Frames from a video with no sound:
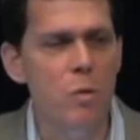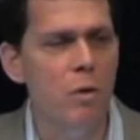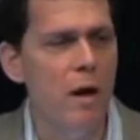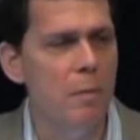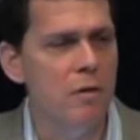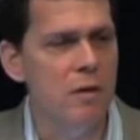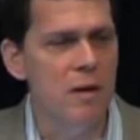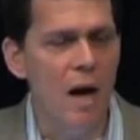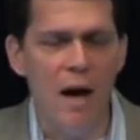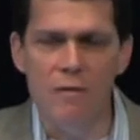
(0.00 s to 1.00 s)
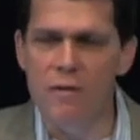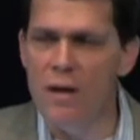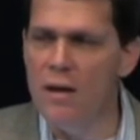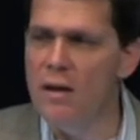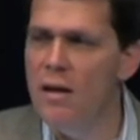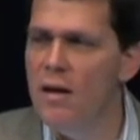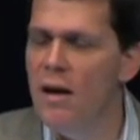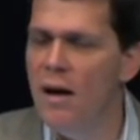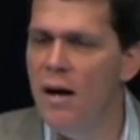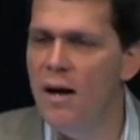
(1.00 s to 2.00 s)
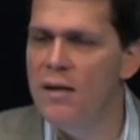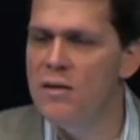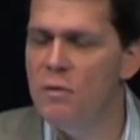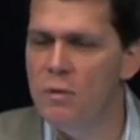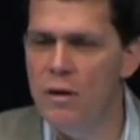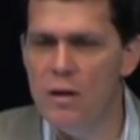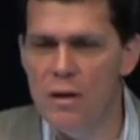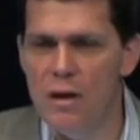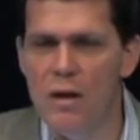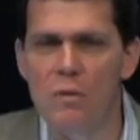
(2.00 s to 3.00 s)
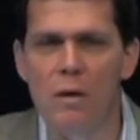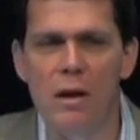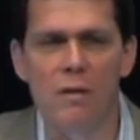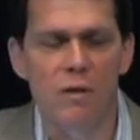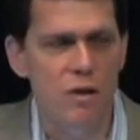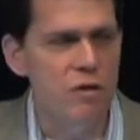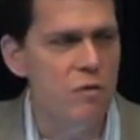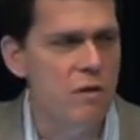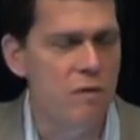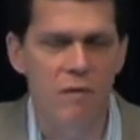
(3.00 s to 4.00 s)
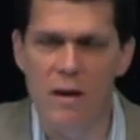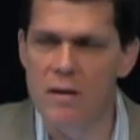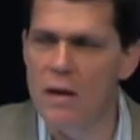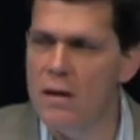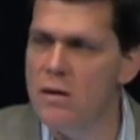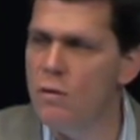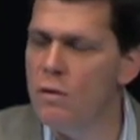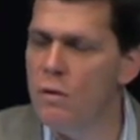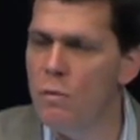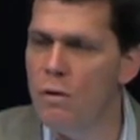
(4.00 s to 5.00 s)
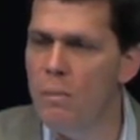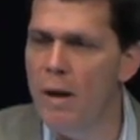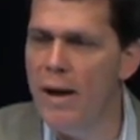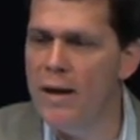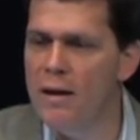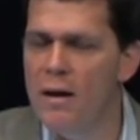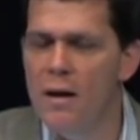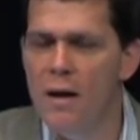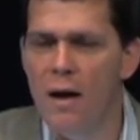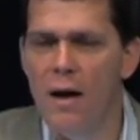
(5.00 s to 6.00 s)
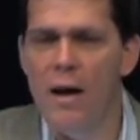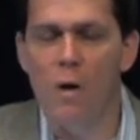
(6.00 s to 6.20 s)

you were able to dive in uh, to really the nitty gritty of the issues that face us here at the World Bank uh, and